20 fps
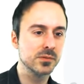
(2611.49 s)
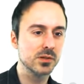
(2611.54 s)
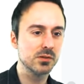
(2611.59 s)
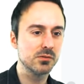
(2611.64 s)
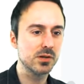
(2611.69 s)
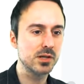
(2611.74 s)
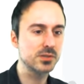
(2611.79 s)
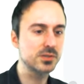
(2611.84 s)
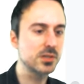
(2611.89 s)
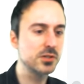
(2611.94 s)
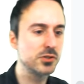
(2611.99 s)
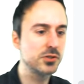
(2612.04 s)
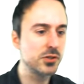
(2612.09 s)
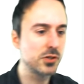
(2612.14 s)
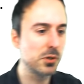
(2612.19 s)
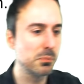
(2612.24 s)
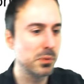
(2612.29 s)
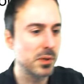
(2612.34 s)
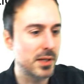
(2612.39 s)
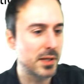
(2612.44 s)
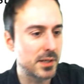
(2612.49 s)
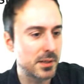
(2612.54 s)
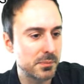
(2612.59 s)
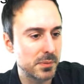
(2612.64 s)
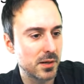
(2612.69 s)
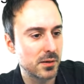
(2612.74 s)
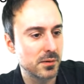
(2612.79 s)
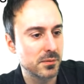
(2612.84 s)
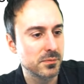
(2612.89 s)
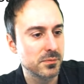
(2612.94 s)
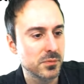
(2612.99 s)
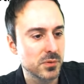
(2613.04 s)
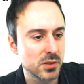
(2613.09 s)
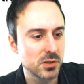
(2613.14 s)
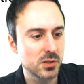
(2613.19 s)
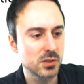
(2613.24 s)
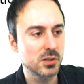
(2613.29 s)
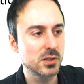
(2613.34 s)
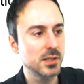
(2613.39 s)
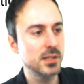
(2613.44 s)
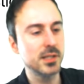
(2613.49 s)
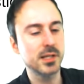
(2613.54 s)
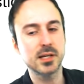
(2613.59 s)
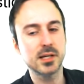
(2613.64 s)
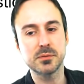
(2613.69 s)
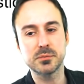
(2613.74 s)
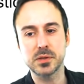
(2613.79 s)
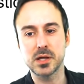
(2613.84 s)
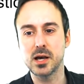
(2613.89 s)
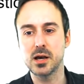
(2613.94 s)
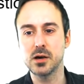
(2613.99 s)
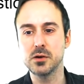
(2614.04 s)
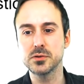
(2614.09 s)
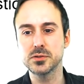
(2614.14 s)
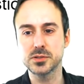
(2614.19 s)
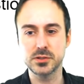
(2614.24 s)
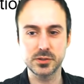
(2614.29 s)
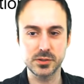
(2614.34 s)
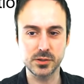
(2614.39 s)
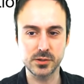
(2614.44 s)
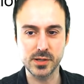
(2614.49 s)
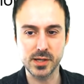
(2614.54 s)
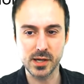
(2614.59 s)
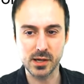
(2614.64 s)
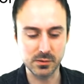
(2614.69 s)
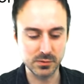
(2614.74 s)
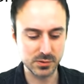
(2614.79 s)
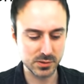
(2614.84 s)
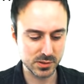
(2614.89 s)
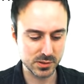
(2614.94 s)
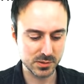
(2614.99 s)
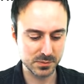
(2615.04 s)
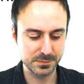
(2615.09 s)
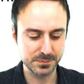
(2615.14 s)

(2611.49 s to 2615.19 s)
What else could you complain about? Cleaning up the house, dirty house.